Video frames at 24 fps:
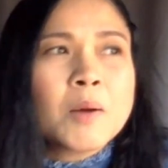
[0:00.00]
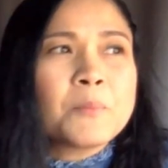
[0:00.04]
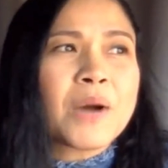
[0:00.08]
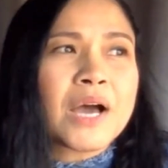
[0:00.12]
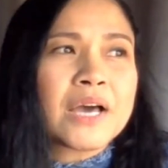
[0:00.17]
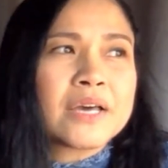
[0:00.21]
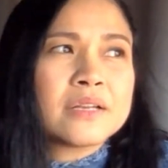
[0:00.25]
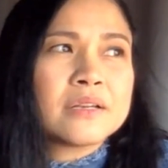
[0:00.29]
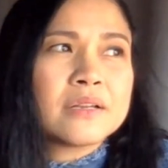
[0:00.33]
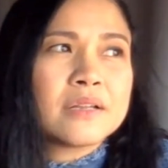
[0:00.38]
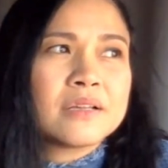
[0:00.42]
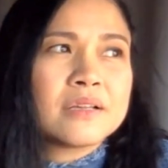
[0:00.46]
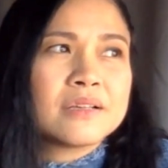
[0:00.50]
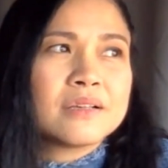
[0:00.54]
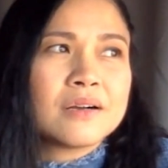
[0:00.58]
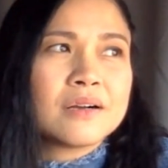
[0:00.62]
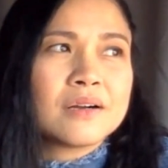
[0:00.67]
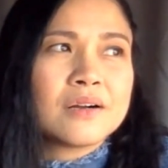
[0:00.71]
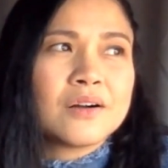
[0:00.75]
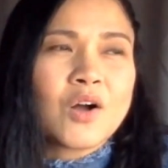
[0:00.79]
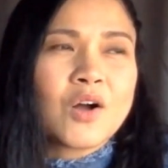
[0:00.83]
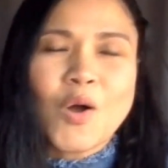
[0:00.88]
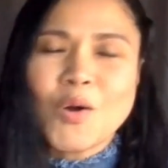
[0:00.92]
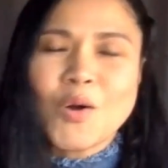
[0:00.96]
But
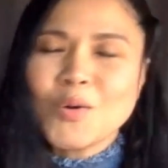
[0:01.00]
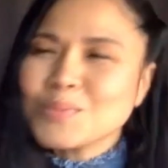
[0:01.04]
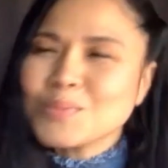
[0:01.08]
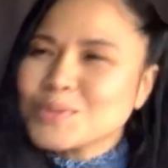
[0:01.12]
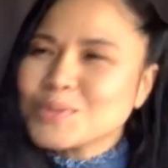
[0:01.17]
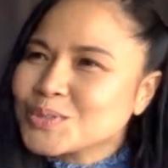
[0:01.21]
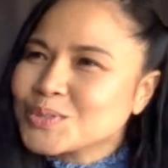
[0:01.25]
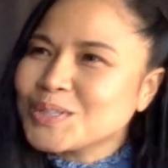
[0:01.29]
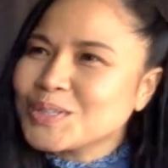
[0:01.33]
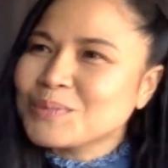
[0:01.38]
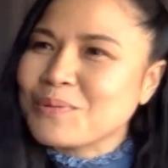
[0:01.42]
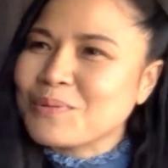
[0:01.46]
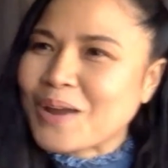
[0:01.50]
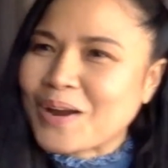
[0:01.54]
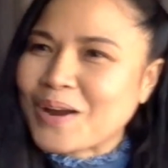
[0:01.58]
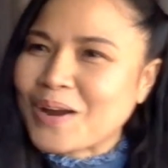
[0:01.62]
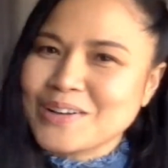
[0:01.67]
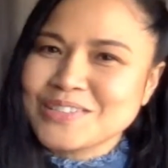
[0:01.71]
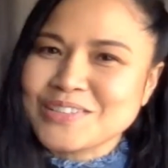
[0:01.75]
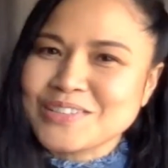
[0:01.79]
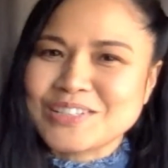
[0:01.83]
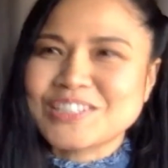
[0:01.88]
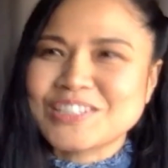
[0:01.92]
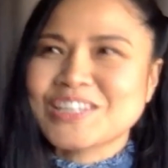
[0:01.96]
homeschool
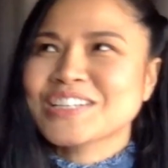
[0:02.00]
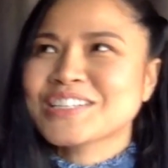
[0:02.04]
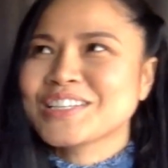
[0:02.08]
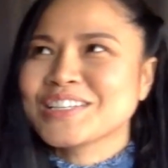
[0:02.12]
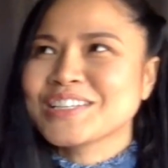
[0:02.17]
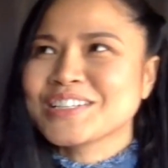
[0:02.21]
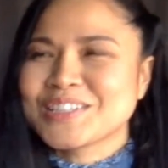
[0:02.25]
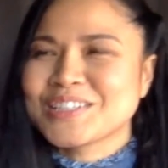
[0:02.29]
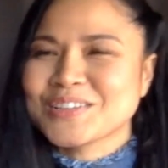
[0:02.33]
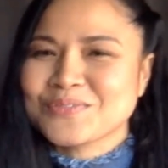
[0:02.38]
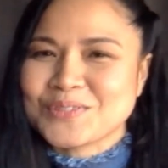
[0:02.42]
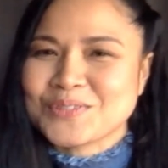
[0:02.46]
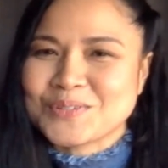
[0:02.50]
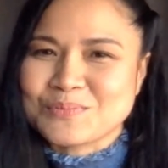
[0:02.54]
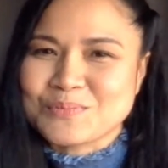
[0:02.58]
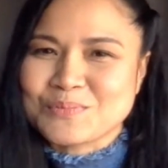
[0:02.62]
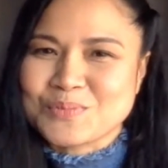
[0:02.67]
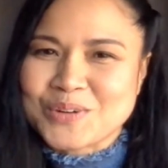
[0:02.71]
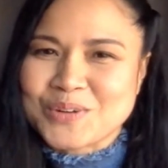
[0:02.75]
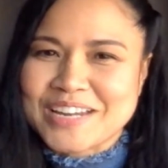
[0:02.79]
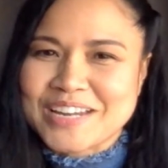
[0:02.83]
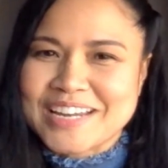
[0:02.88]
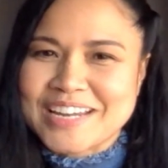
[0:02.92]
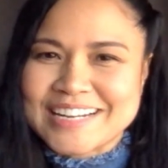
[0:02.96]
parents are just a different
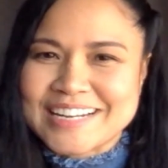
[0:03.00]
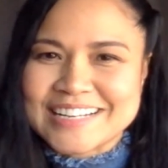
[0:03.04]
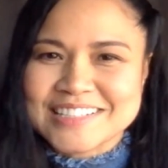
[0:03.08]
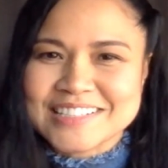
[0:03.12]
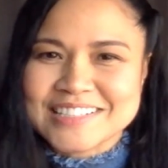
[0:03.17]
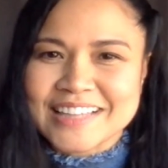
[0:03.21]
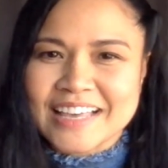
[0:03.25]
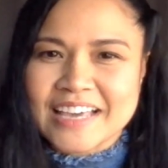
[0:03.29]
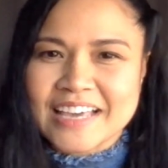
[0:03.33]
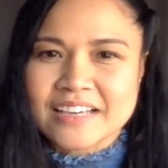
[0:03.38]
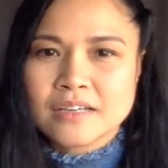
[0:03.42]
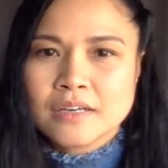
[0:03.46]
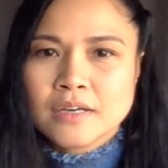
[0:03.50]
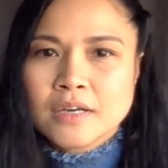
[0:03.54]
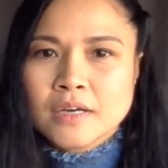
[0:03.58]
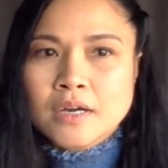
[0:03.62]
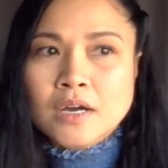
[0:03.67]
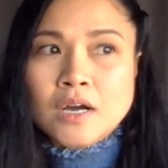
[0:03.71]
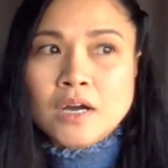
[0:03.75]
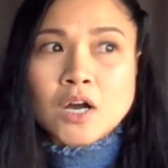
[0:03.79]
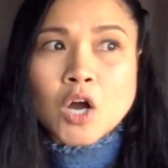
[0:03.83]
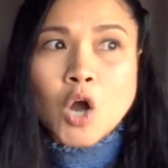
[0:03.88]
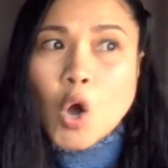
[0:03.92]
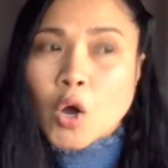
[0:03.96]
breed. It's like,
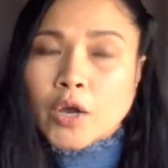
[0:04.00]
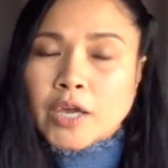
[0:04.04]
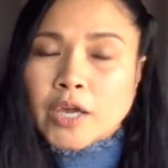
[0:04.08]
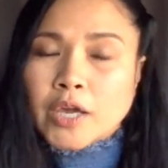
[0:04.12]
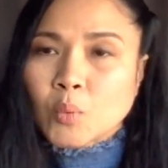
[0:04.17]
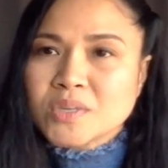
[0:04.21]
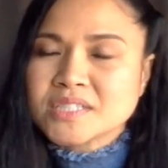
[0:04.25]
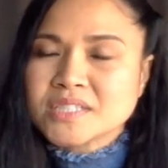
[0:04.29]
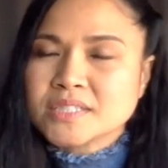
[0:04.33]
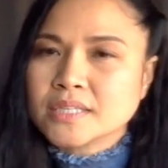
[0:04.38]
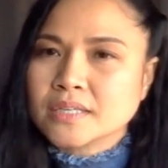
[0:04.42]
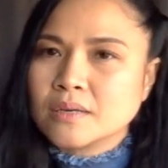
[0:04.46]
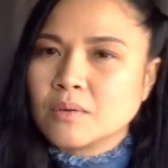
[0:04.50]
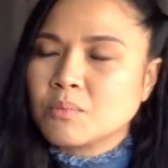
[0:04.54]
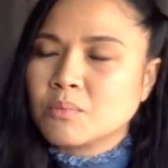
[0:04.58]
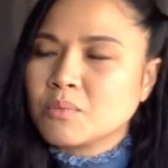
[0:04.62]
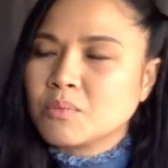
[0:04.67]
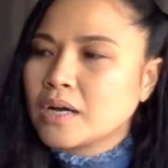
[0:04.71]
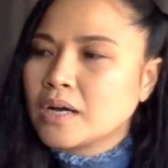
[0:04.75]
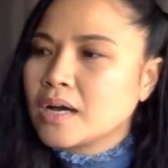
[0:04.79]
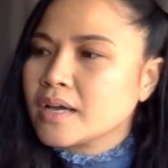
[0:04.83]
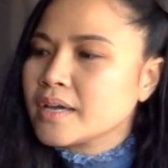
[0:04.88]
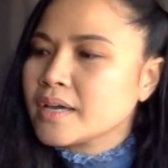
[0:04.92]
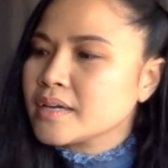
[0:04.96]
okay, what's the,
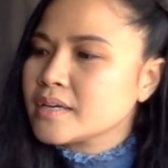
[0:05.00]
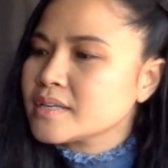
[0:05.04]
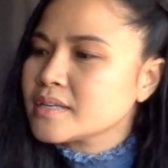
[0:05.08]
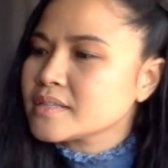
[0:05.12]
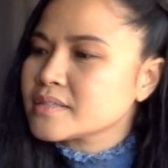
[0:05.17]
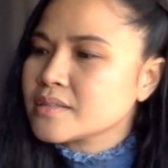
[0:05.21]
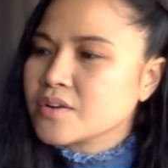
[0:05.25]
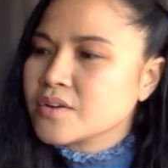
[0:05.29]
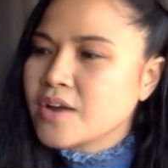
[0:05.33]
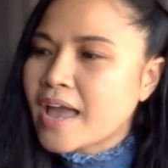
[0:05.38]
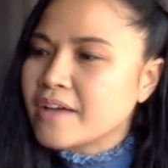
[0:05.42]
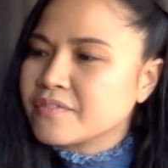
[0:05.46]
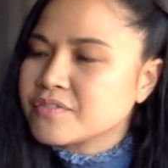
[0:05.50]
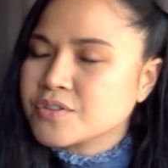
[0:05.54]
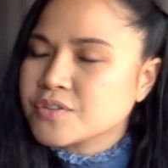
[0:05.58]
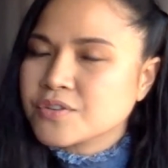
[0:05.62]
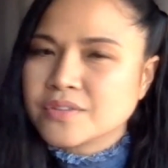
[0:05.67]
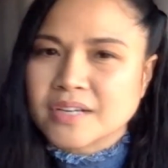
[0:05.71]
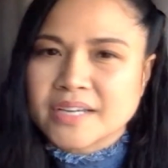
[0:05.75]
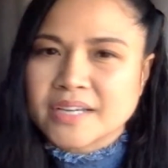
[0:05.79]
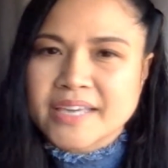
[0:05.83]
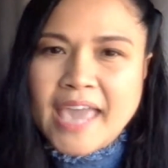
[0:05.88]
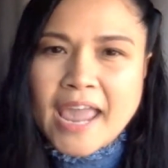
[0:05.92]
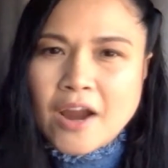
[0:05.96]
uh, it, they're after
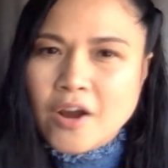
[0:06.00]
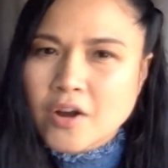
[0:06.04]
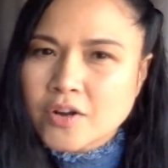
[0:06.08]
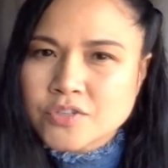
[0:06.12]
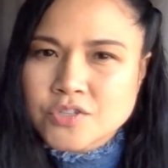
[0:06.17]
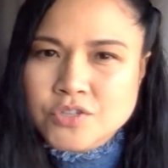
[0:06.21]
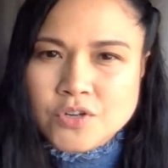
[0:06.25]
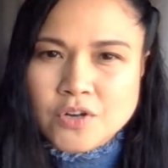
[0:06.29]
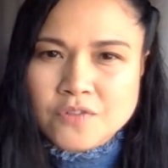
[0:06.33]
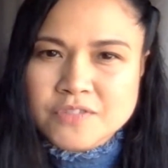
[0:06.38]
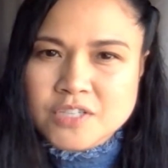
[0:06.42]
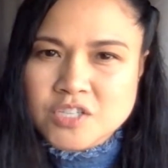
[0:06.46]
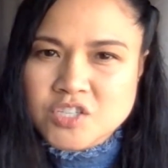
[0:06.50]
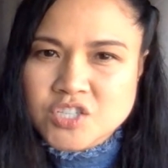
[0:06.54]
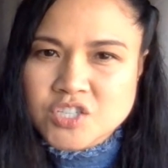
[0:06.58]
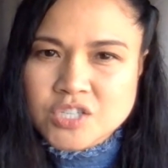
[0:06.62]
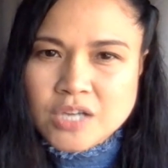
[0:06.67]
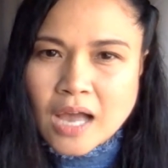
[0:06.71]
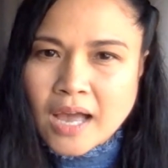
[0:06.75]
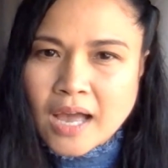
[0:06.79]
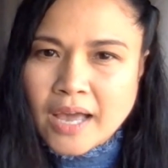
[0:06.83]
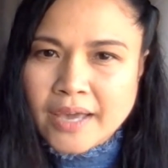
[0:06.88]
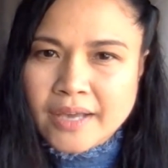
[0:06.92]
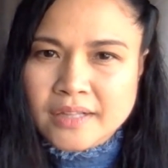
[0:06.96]
the character of the
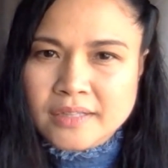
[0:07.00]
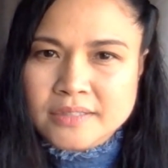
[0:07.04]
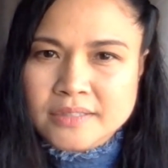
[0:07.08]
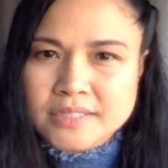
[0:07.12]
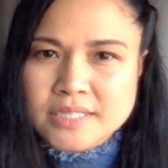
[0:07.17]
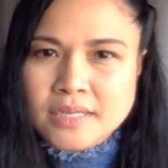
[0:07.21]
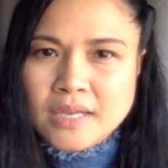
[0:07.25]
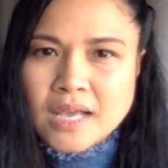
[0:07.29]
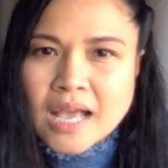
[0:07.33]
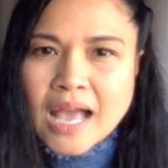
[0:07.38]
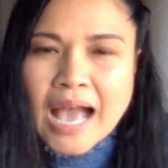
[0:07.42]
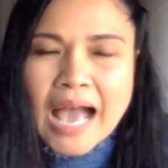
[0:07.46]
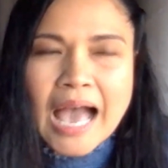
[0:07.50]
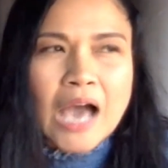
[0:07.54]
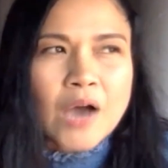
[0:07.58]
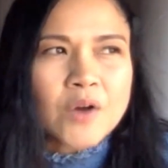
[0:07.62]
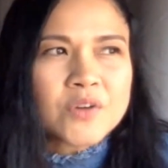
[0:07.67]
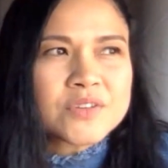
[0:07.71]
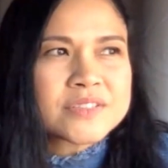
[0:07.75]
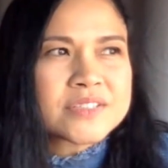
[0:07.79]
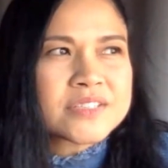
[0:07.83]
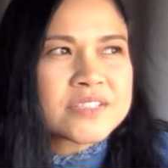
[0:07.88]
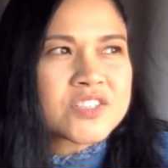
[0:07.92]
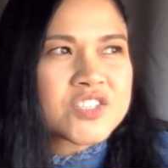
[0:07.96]
child.
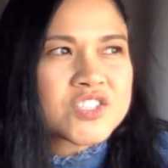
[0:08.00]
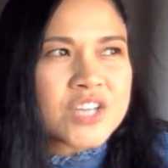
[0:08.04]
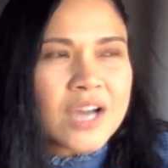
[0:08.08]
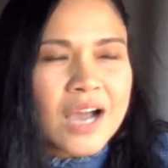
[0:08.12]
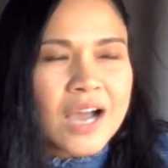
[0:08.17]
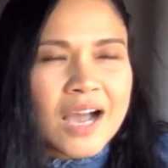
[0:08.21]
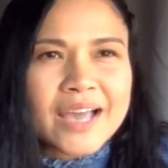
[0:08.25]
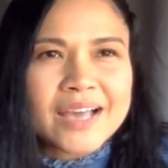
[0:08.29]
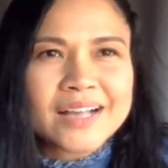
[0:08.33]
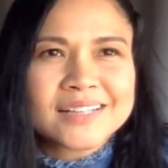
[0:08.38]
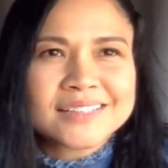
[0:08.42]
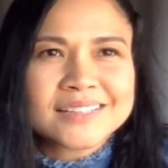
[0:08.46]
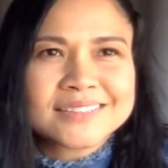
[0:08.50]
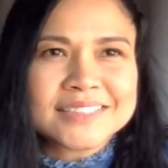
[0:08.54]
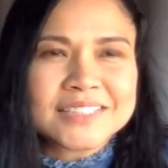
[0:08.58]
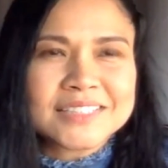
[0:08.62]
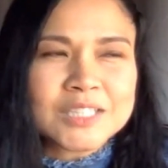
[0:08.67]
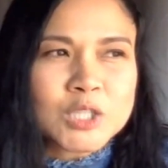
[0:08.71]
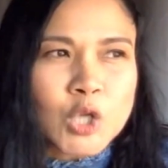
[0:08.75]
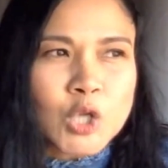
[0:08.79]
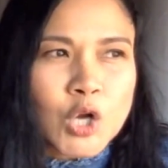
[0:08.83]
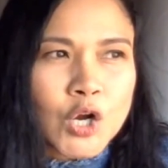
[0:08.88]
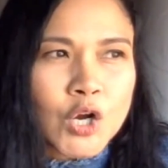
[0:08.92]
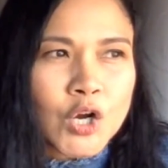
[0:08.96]
How does the child
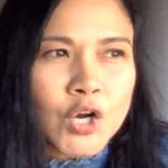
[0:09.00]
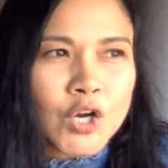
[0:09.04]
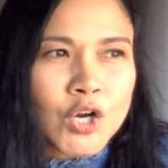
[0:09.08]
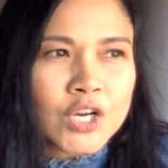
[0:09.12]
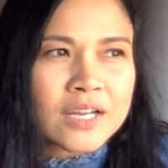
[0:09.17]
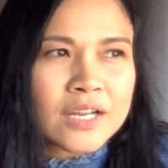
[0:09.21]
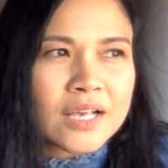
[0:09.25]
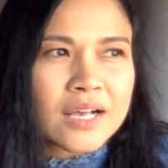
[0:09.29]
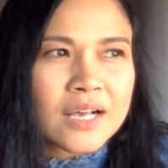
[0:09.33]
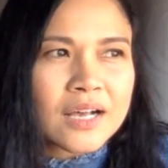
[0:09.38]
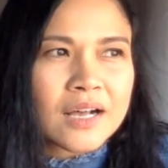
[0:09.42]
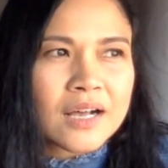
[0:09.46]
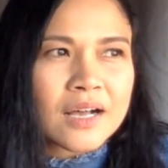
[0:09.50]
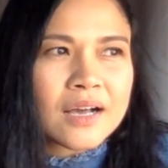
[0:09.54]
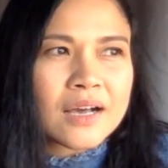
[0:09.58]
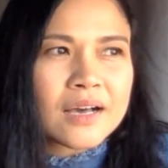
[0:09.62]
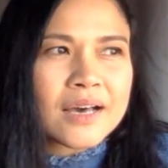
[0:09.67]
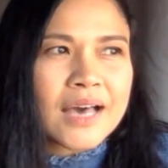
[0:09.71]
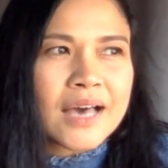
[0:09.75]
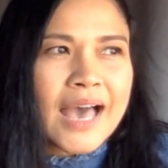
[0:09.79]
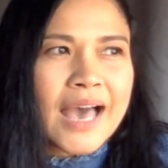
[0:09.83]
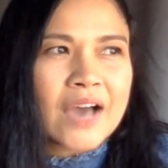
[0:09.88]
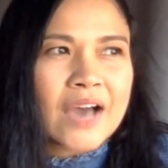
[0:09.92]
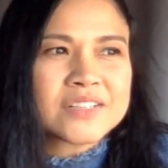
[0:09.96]
learn
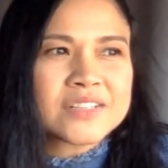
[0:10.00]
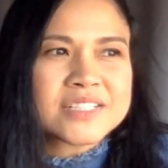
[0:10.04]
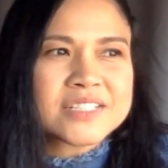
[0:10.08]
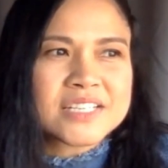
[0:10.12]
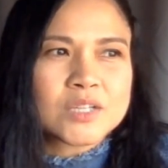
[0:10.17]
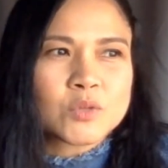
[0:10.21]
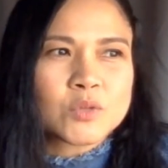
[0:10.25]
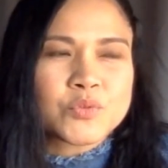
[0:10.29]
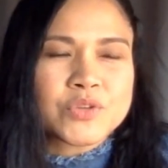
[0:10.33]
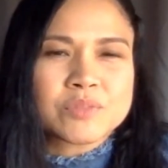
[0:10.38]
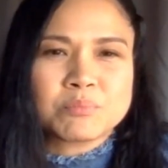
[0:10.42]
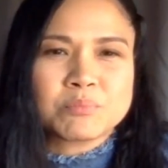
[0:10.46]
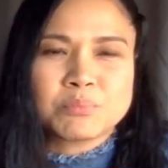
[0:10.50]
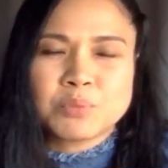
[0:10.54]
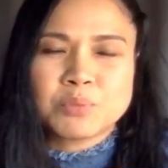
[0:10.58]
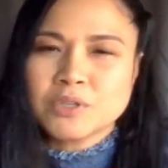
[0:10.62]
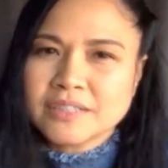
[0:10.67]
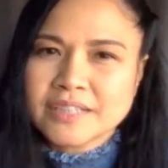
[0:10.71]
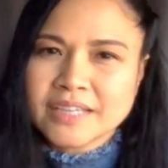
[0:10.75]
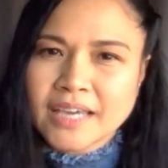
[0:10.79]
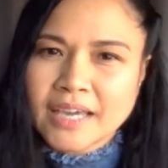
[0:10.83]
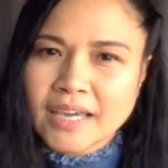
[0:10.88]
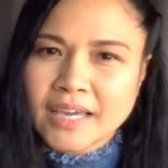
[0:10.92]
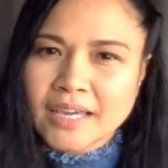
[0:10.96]
uh, how to deal with
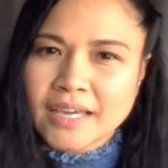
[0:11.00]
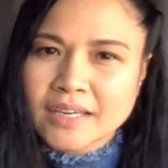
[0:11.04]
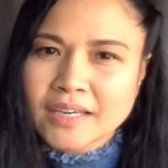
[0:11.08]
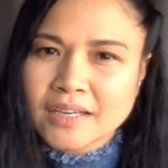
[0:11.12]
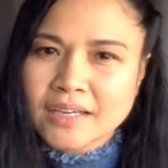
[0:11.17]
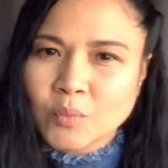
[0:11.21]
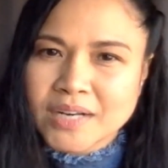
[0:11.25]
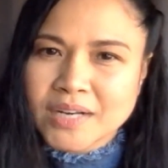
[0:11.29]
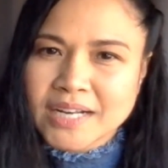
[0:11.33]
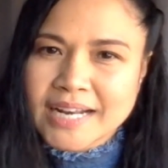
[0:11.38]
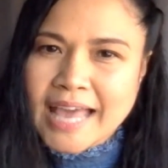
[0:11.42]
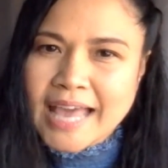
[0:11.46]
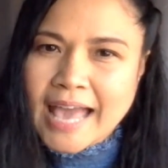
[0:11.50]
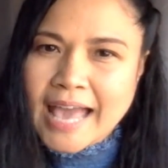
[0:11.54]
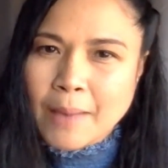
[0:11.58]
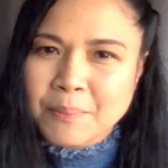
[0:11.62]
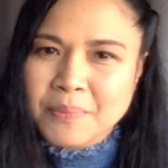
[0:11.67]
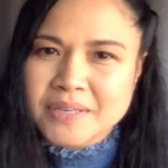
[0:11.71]
bullying when it